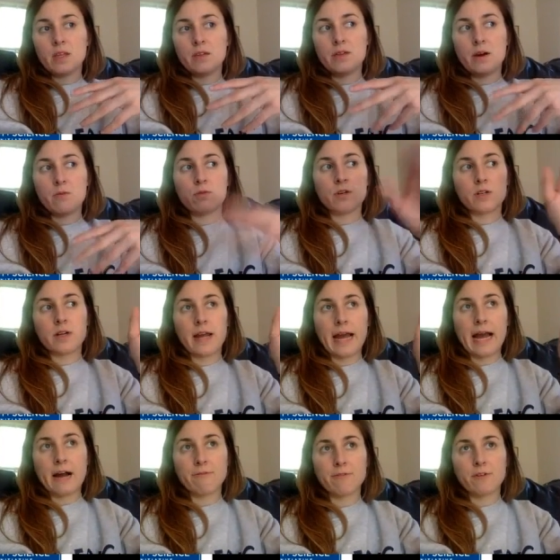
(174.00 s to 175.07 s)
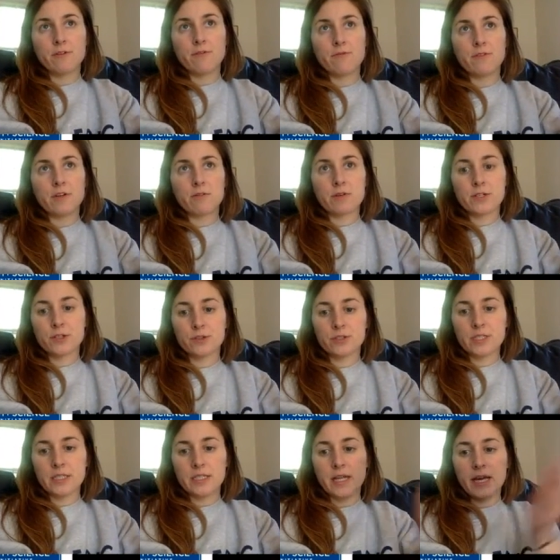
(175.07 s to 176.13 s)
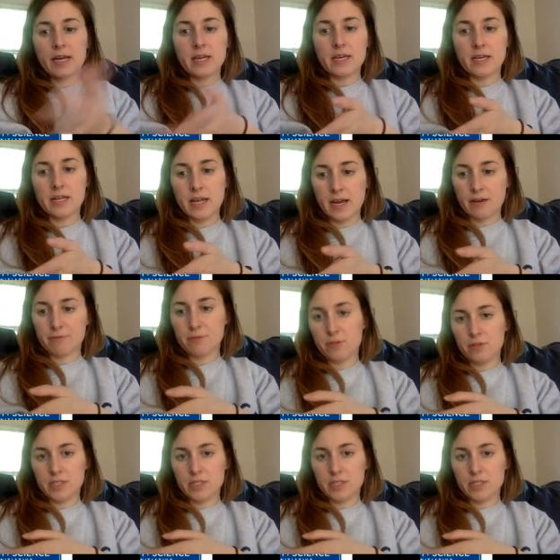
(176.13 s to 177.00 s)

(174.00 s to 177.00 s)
that were half of the original DNA and half new